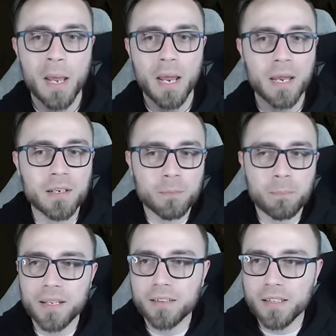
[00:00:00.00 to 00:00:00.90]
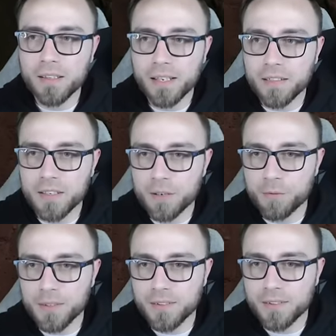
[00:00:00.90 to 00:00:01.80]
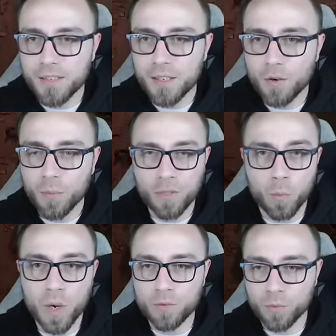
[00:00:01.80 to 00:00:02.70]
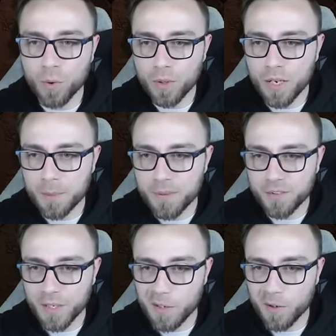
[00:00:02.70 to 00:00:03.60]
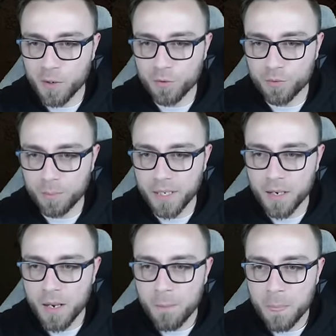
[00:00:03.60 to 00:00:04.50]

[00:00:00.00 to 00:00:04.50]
and basically like the difference with one roll on a piece of gear goes from like